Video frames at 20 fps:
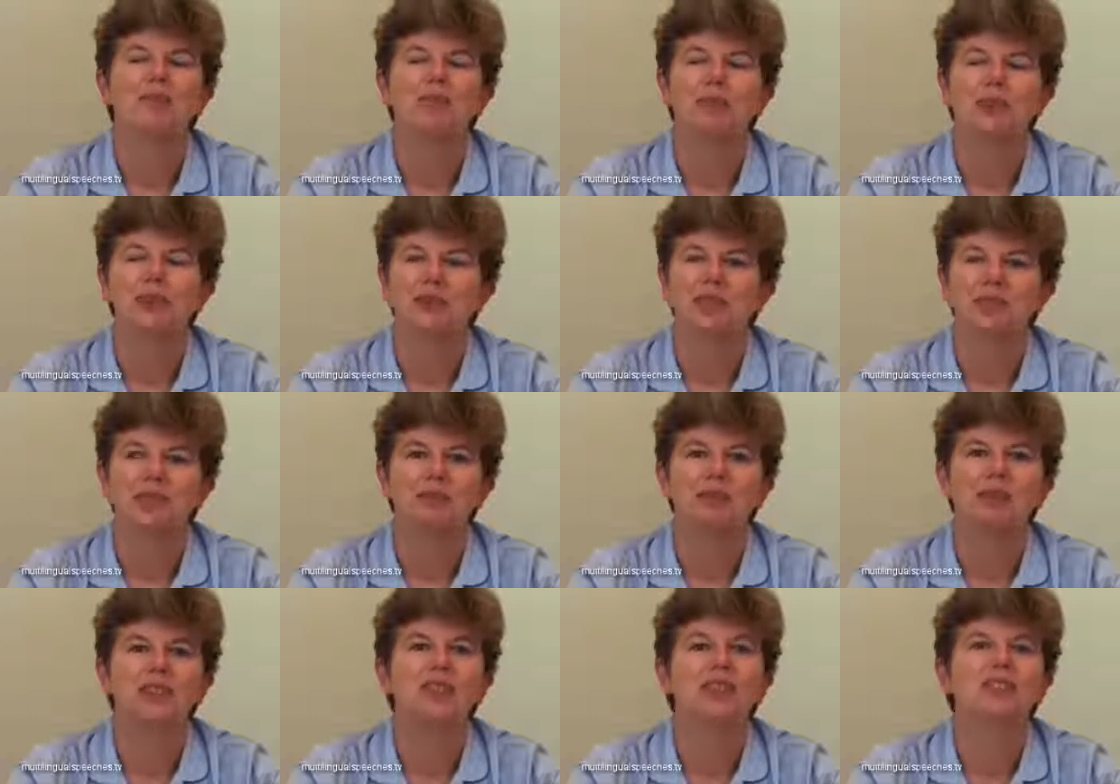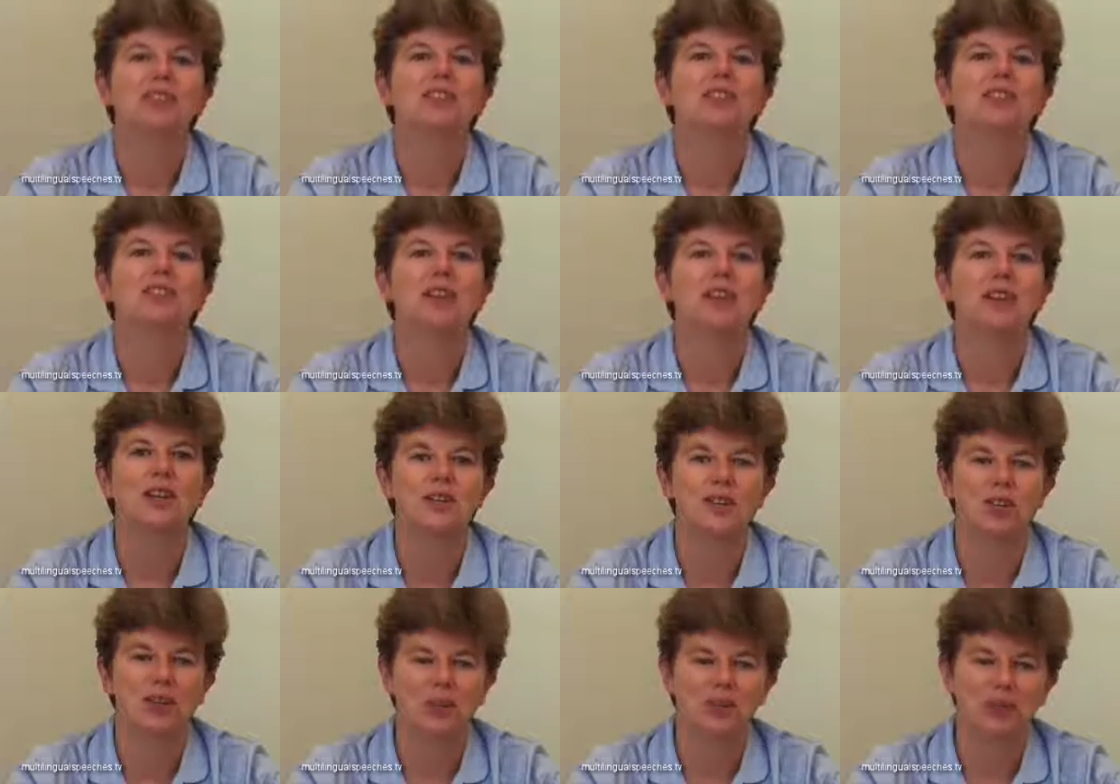the body, which had
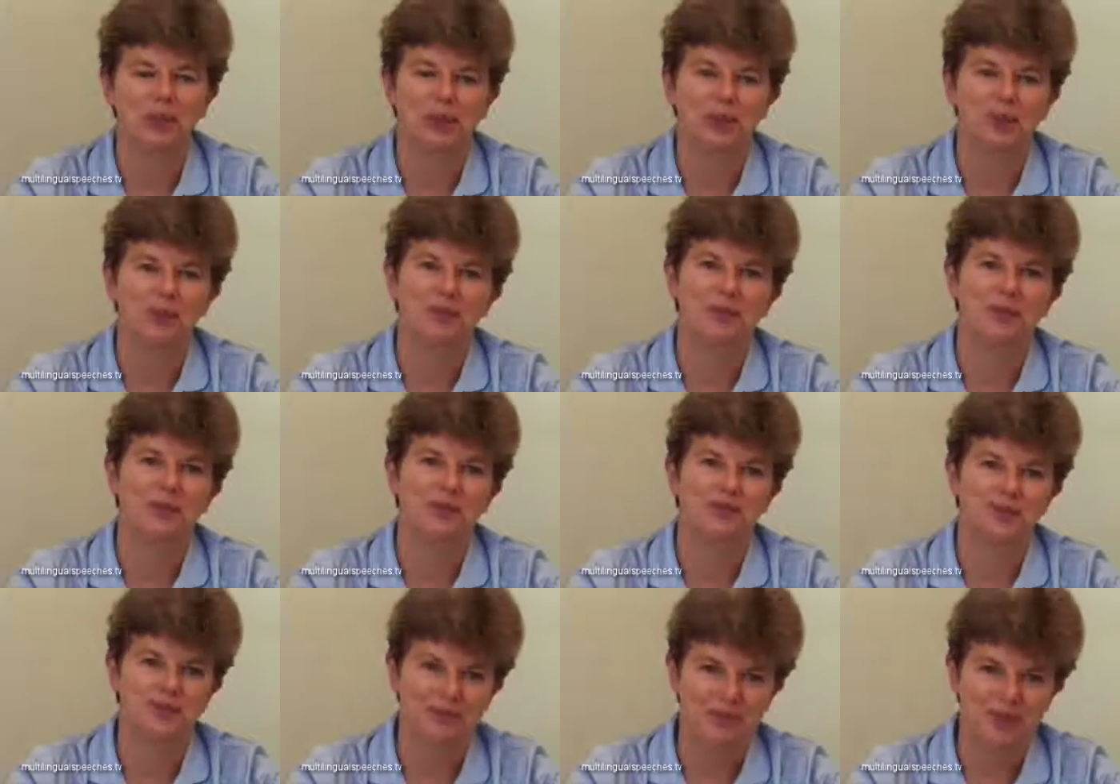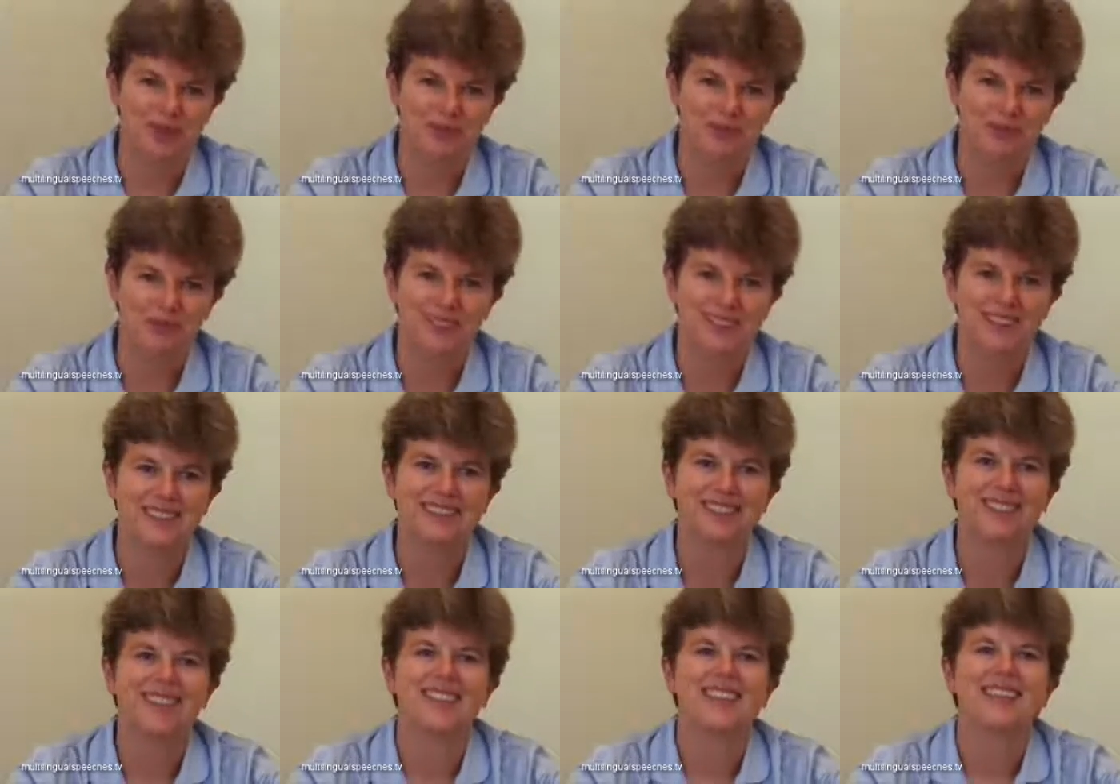sunk to the bottom of the river,
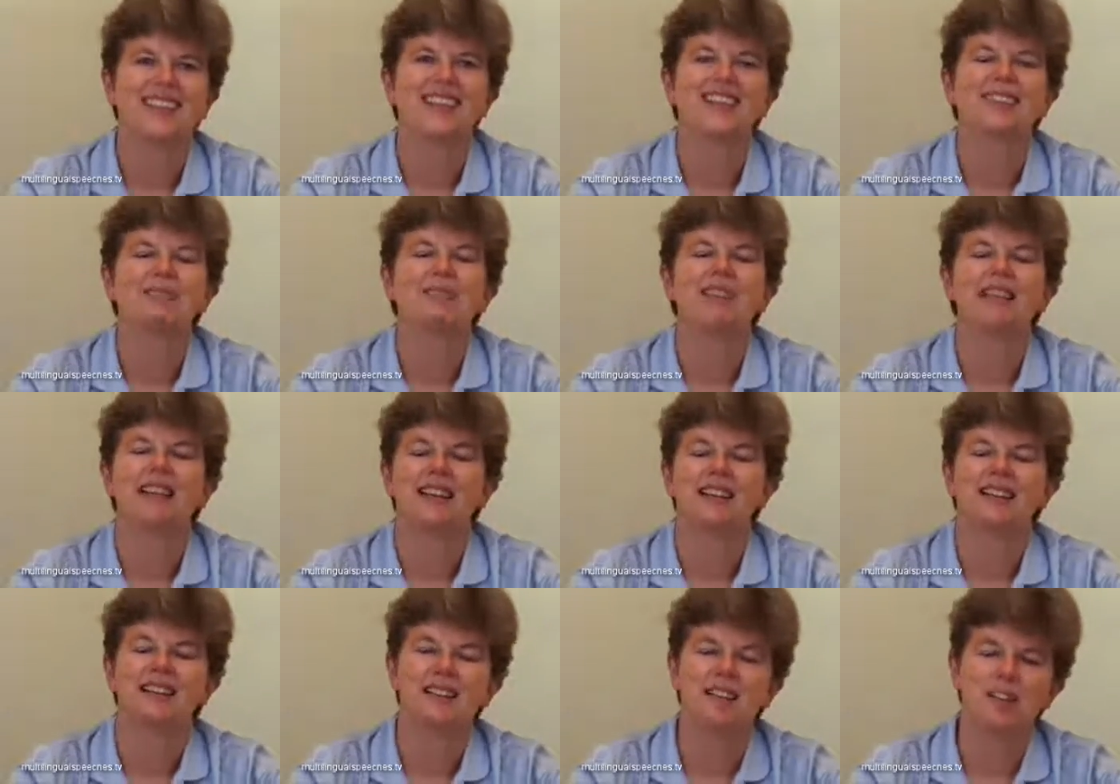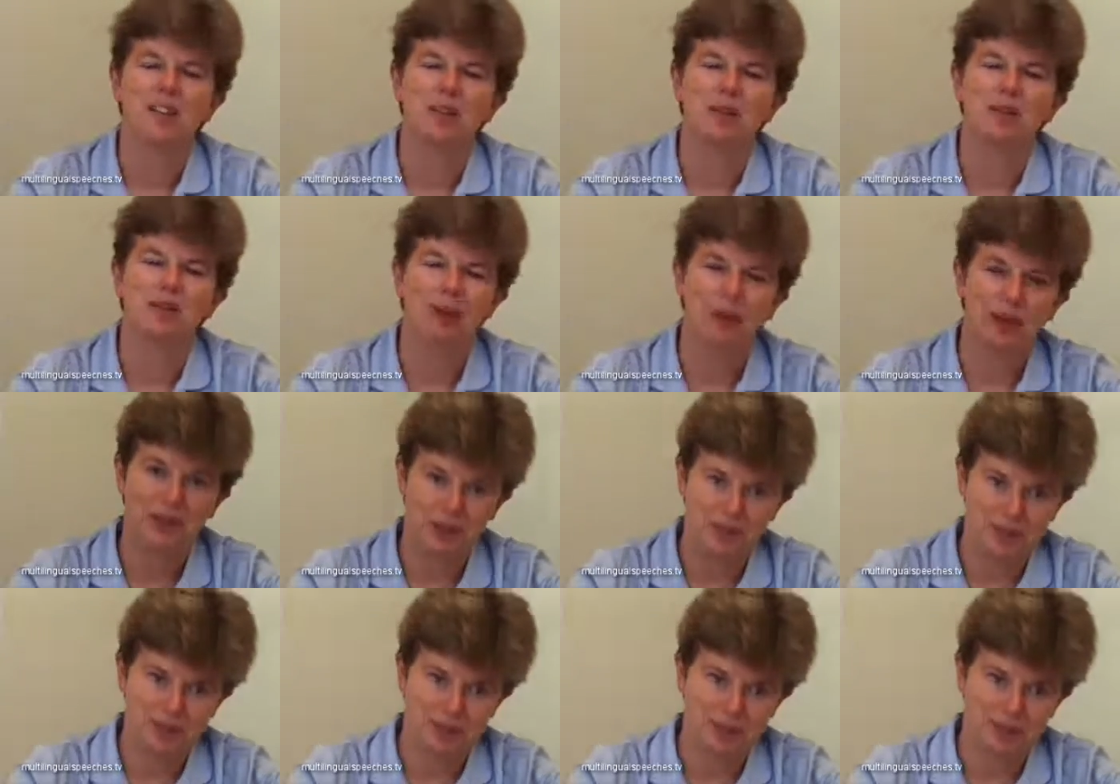began to
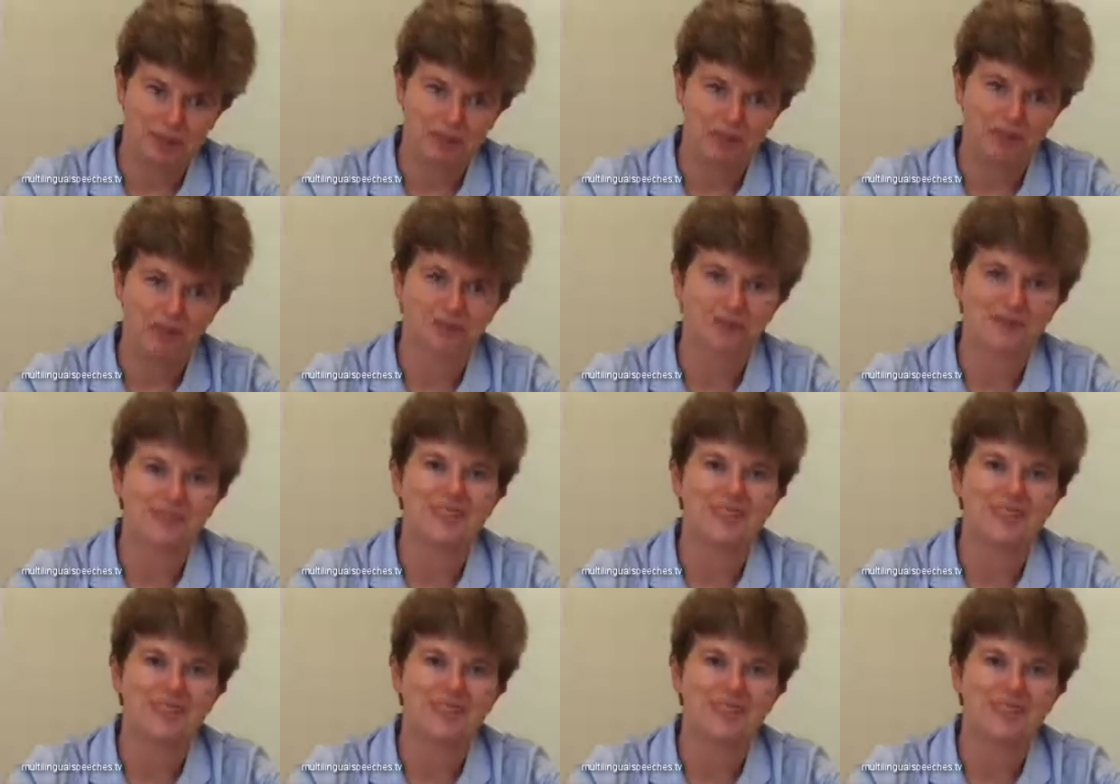decompose.